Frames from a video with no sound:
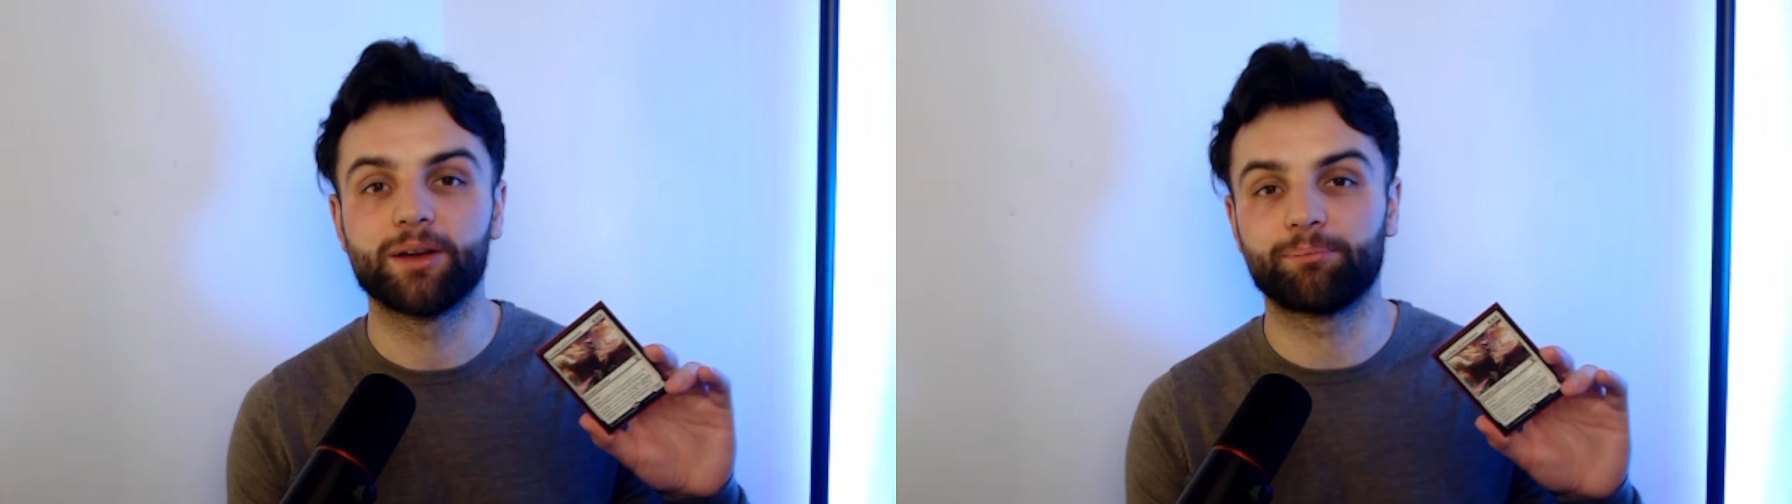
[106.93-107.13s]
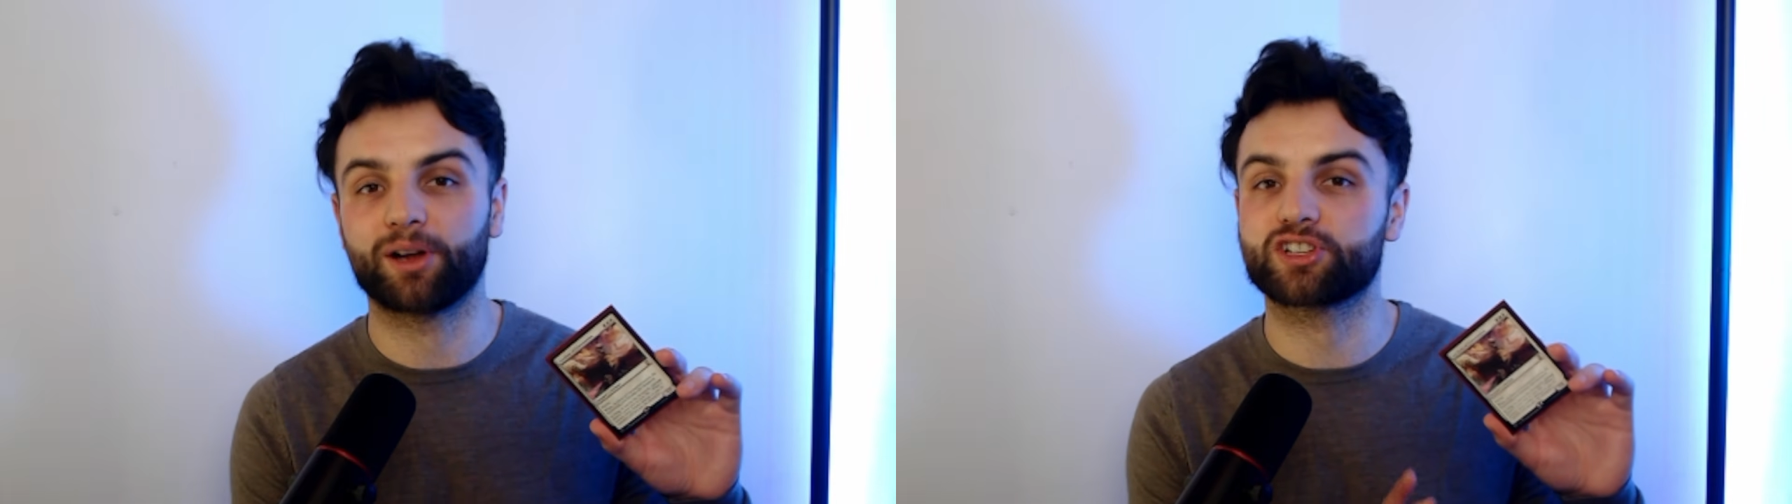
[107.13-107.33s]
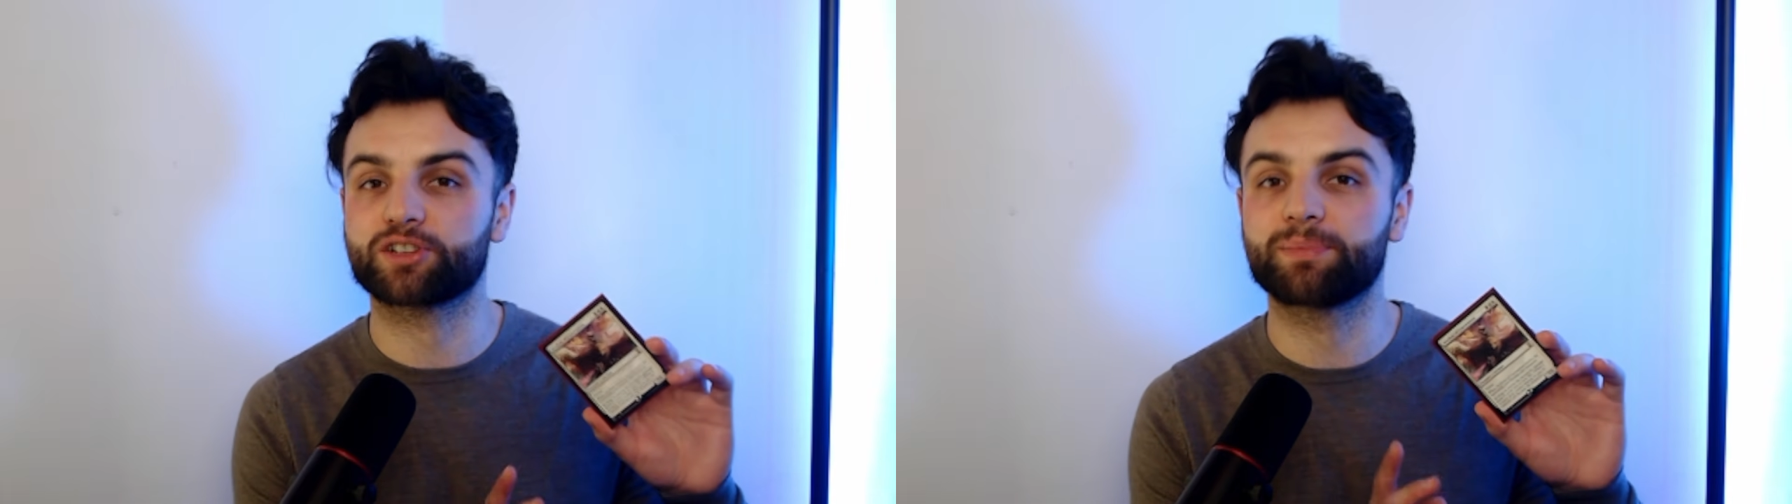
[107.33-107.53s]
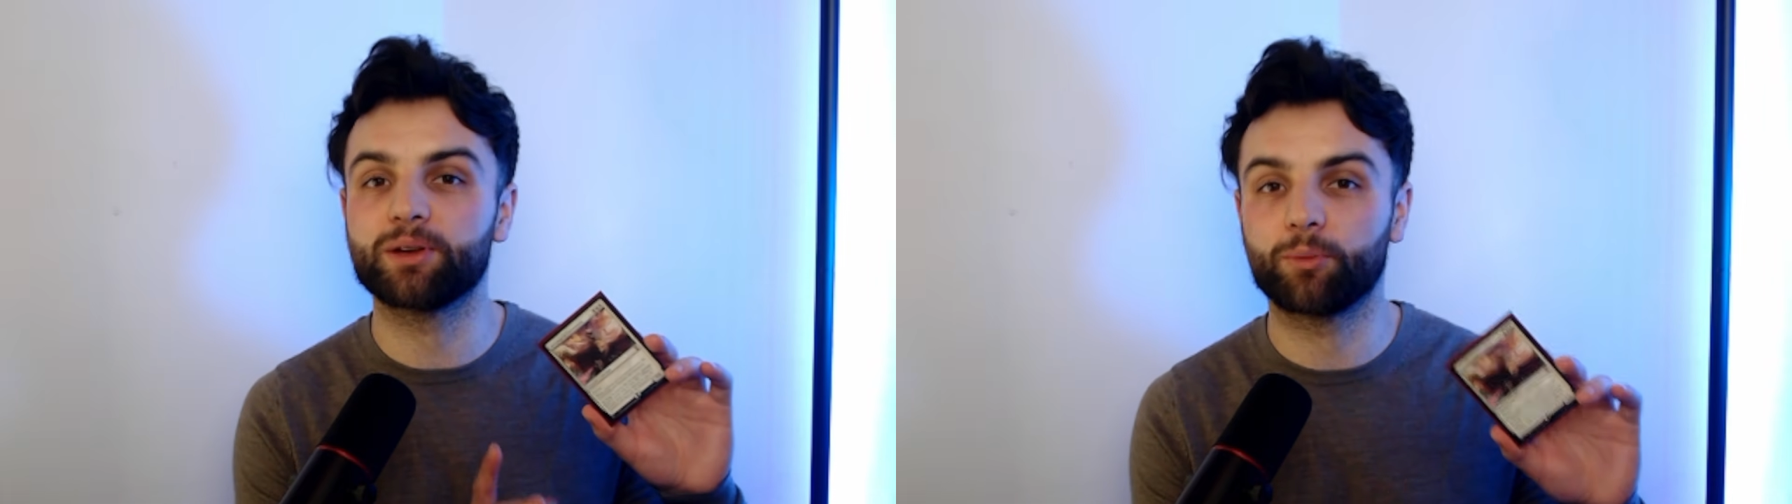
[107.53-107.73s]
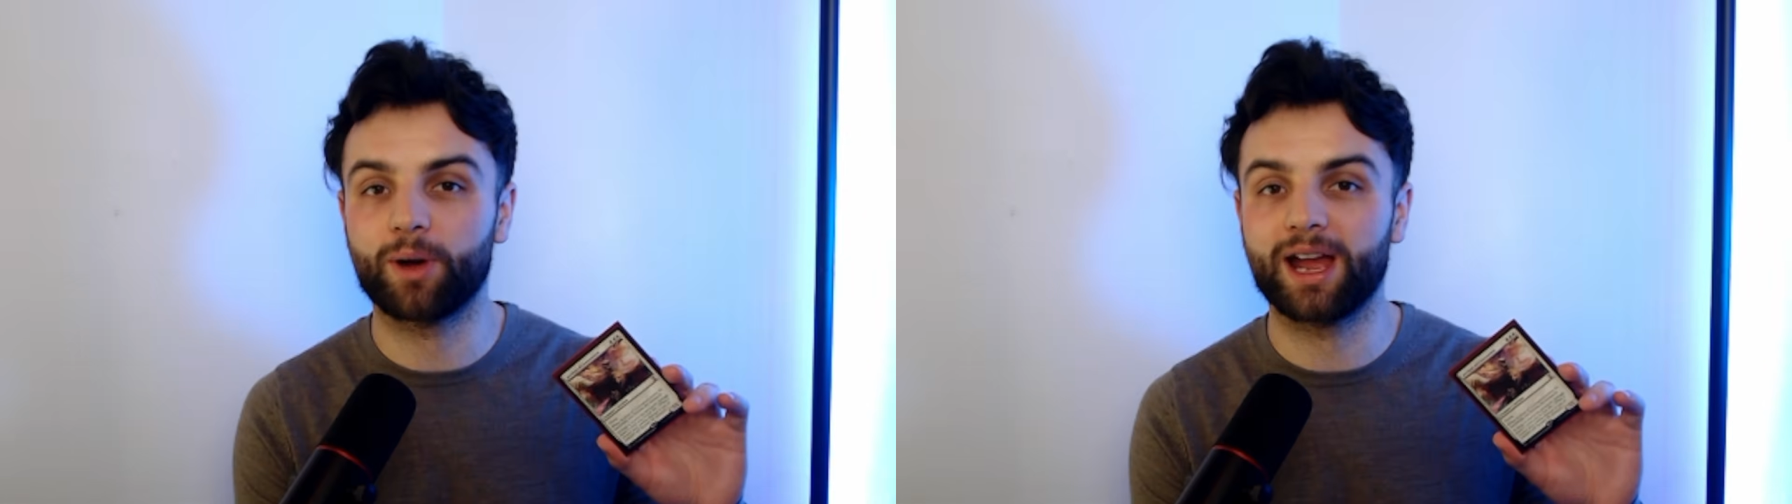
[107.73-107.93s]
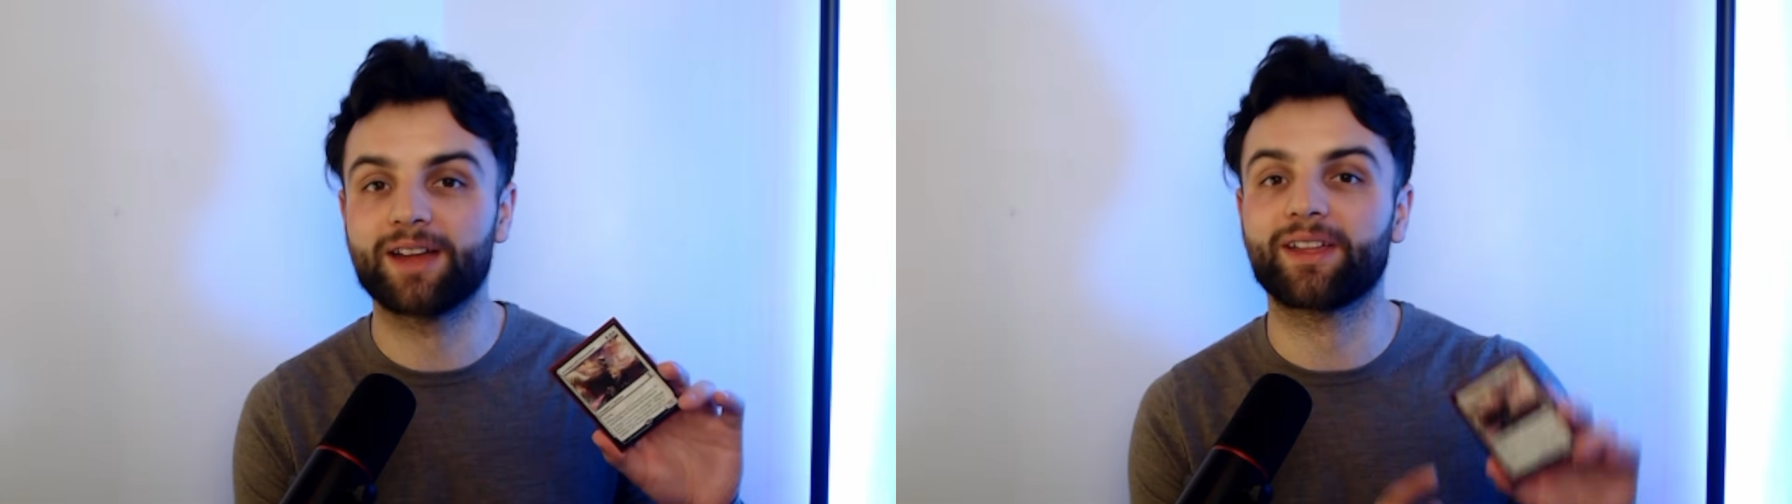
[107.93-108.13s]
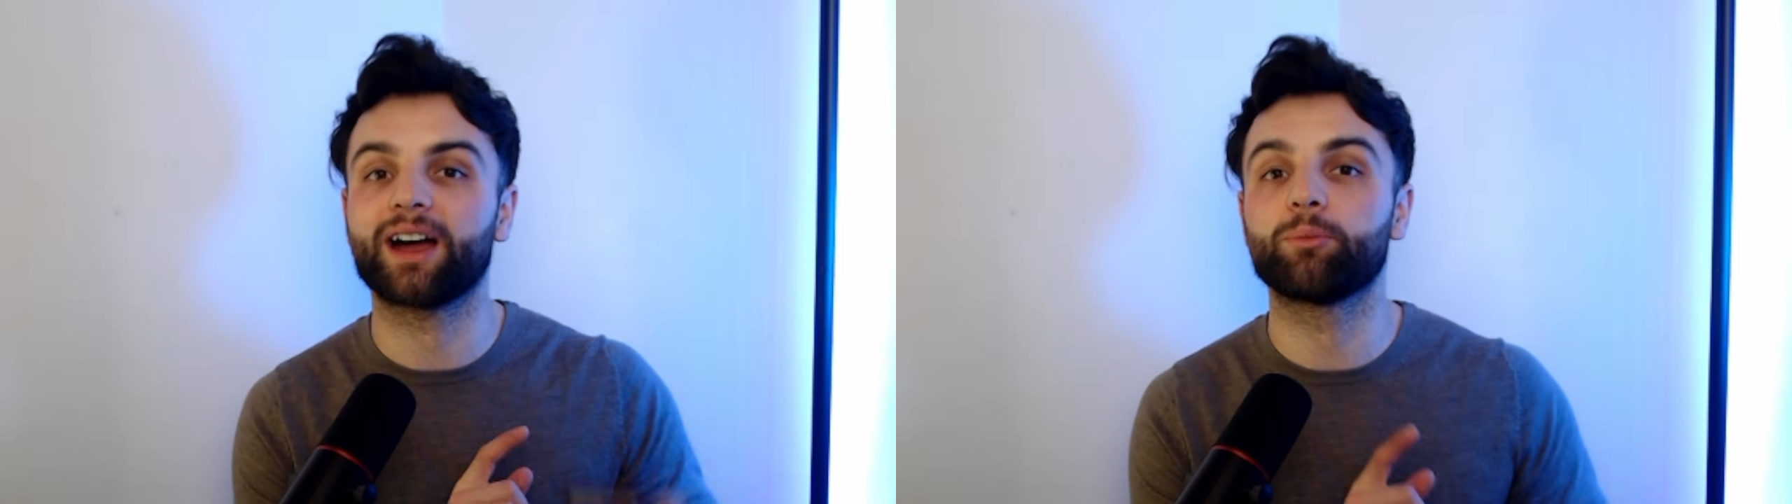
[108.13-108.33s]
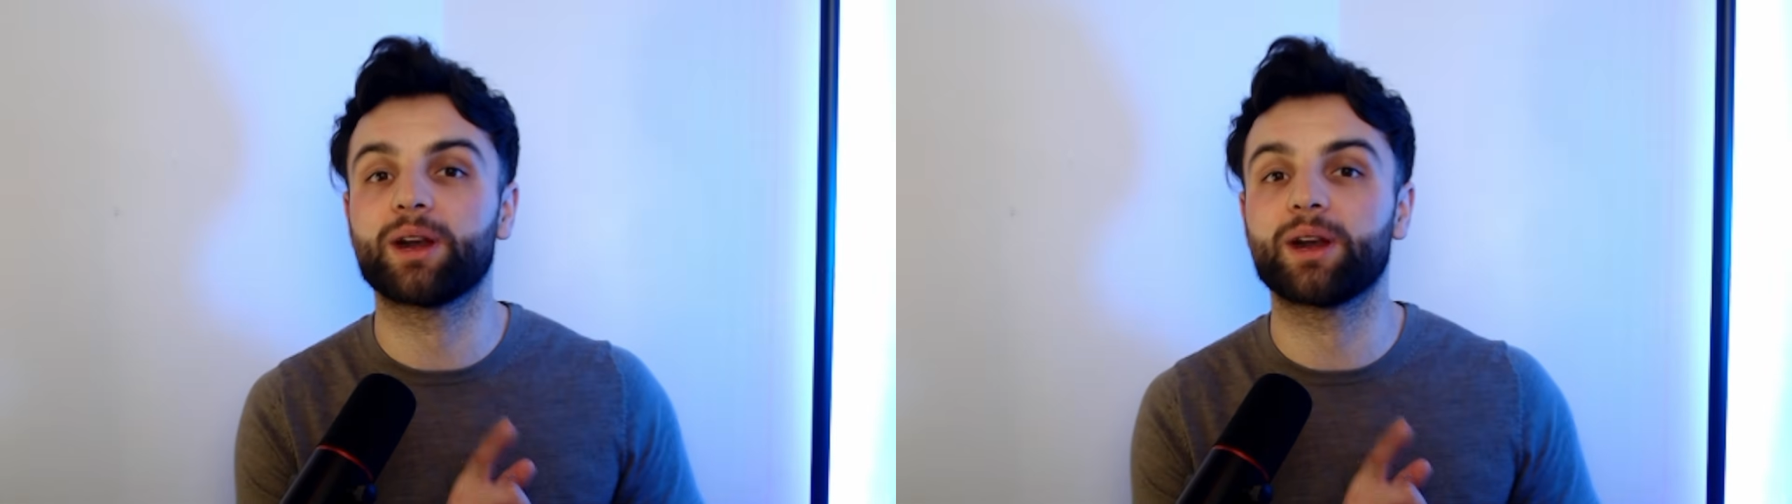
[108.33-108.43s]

but just be aware that